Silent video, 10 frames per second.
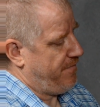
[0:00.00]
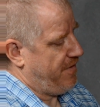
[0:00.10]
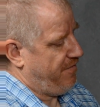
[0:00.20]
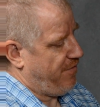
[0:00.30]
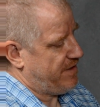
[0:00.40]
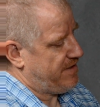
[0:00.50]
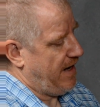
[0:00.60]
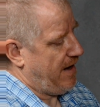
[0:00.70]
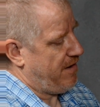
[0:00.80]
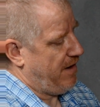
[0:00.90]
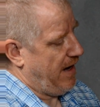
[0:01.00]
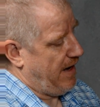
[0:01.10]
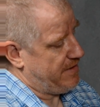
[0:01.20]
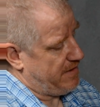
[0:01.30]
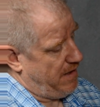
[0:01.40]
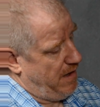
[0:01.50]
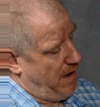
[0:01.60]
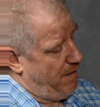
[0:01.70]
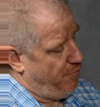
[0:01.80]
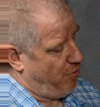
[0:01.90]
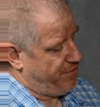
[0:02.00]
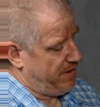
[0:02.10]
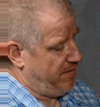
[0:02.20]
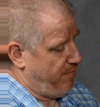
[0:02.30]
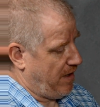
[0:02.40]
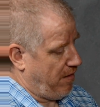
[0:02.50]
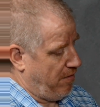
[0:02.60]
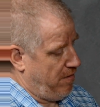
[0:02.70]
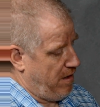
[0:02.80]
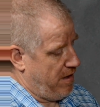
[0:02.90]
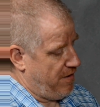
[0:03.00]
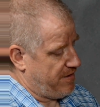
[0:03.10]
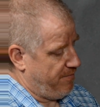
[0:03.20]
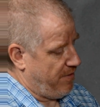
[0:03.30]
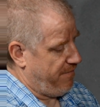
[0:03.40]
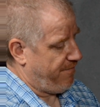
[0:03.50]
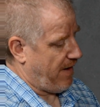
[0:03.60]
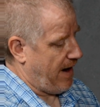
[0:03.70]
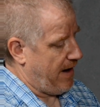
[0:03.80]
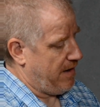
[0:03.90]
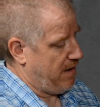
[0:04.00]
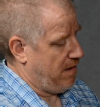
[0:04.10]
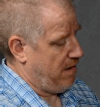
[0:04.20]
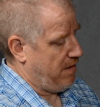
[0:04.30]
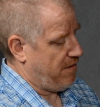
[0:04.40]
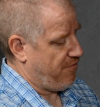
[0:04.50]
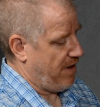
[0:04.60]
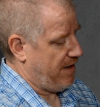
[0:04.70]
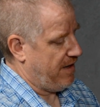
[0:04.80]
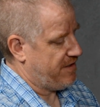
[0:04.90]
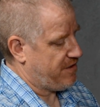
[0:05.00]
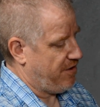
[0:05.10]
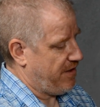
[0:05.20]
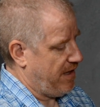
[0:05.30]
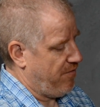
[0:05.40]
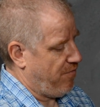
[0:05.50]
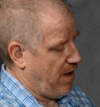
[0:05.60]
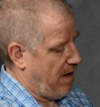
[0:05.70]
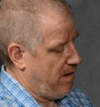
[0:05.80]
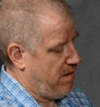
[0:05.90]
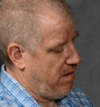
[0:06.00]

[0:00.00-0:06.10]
this front standard has a bolt in the middle. You simply find the threaded insert that you want,